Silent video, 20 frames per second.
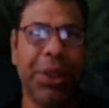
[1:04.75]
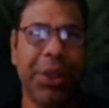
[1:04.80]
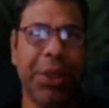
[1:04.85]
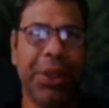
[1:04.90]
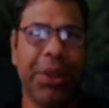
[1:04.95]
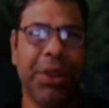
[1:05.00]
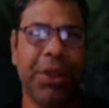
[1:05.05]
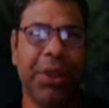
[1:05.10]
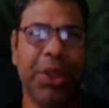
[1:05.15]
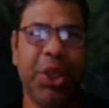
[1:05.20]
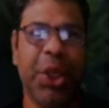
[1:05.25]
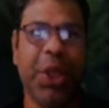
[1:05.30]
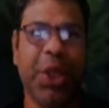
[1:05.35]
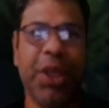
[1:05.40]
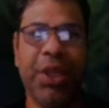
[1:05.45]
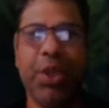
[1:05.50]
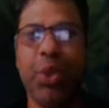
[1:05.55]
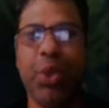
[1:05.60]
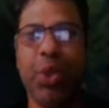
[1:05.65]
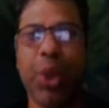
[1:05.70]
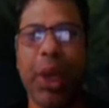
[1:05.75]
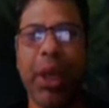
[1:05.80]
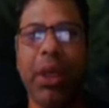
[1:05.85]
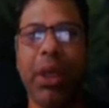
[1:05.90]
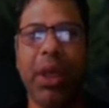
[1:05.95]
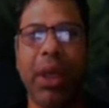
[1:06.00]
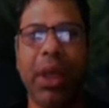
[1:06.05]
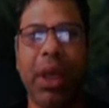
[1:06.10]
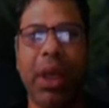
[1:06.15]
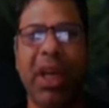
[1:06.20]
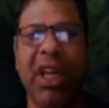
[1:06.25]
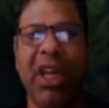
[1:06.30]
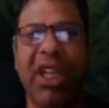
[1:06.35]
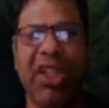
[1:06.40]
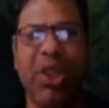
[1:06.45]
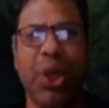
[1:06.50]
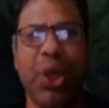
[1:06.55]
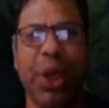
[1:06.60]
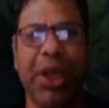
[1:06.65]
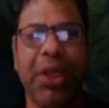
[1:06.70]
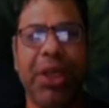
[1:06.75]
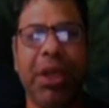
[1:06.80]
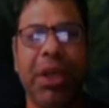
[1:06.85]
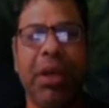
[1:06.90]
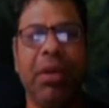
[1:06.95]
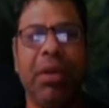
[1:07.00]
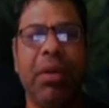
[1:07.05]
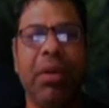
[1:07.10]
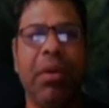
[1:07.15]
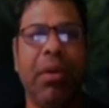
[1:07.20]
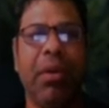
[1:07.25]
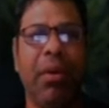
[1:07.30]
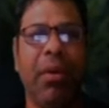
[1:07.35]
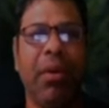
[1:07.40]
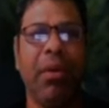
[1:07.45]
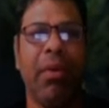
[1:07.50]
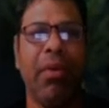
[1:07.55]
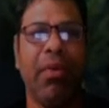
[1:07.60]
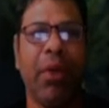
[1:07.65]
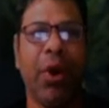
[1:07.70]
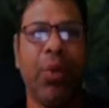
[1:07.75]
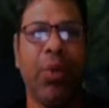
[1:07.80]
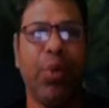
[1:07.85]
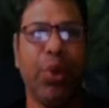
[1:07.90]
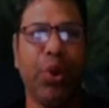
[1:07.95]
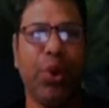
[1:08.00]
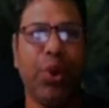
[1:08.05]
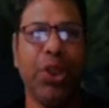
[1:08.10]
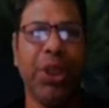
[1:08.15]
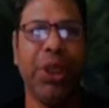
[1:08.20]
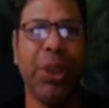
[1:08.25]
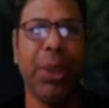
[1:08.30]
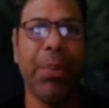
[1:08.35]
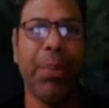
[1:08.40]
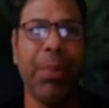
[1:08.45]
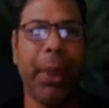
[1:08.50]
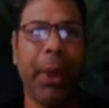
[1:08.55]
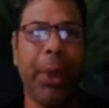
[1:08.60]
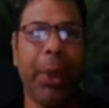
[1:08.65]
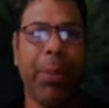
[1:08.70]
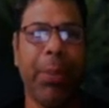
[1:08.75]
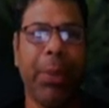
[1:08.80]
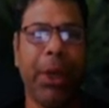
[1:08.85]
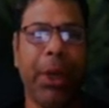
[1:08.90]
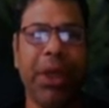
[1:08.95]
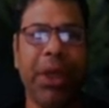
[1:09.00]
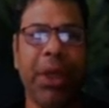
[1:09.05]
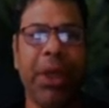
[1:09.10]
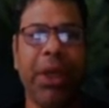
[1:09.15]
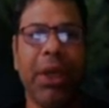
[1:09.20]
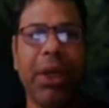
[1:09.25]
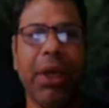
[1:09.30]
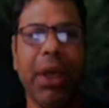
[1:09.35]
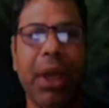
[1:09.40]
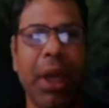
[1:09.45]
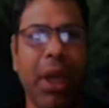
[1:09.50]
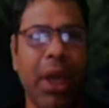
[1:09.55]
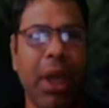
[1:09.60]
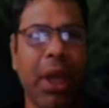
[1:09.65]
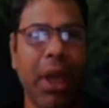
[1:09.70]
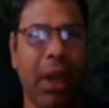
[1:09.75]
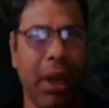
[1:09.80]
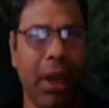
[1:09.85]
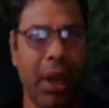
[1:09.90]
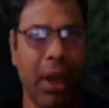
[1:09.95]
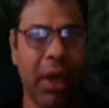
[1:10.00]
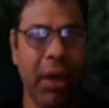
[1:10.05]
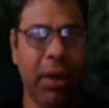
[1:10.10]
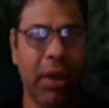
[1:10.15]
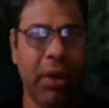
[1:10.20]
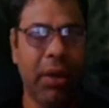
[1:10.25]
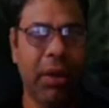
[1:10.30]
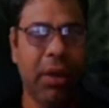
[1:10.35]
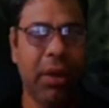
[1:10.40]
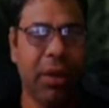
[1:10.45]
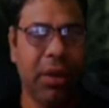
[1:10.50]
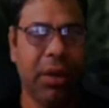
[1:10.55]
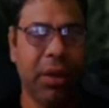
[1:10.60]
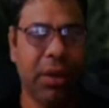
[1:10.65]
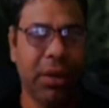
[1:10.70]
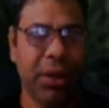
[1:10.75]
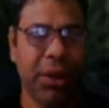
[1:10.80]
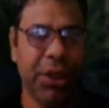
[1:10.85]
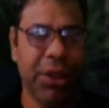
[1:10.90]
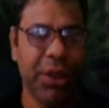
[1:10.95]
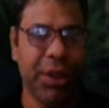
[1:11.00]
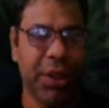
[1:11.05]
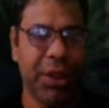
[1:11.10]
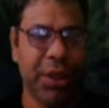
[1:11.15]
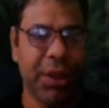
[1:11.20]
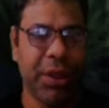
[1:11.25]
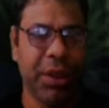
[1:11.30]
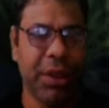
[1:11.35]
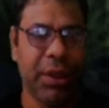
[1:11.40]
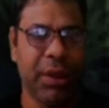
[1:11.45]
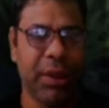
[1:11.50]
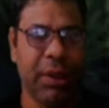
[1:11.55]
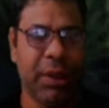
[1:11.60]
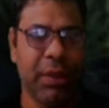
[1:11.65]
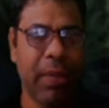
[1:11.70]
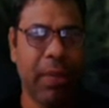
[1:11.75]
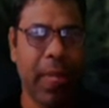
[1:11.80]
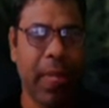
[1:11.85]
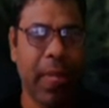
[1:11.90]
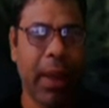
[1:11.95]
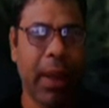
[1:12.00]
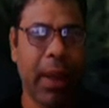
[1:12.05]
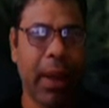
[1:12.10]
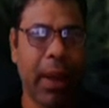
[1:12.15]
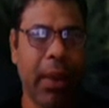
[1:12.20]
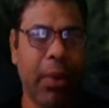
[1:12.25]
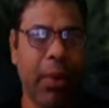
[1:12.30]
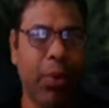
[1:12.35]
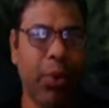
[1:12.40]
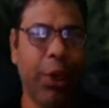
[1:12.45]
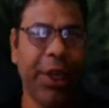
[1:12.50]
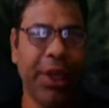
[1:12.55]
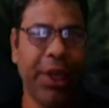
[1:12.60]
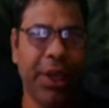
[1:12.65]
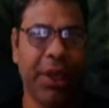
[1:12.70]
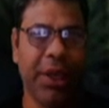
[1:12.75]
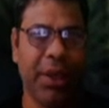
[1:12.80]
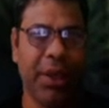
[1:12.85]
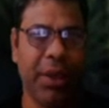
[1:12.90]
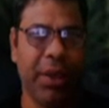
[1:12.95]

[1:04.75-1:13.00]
She is taking an injection for pushing the patient, and she is a waiter,